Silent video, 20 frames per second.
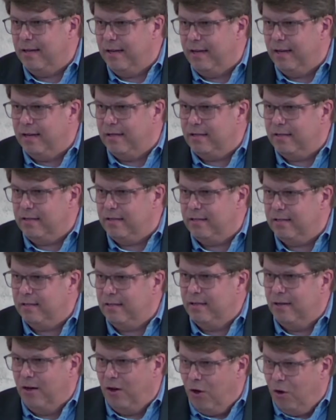and
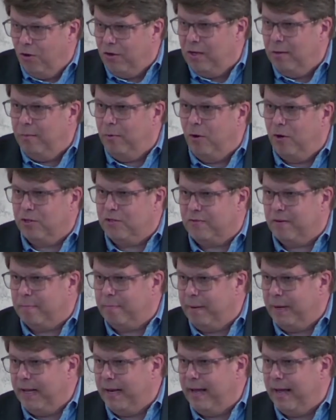all the boys were
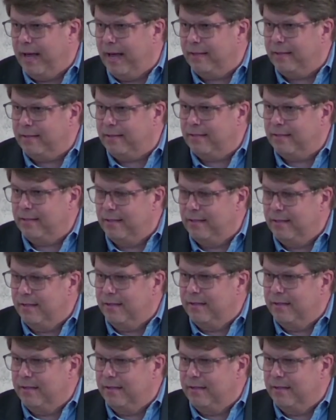pinheads,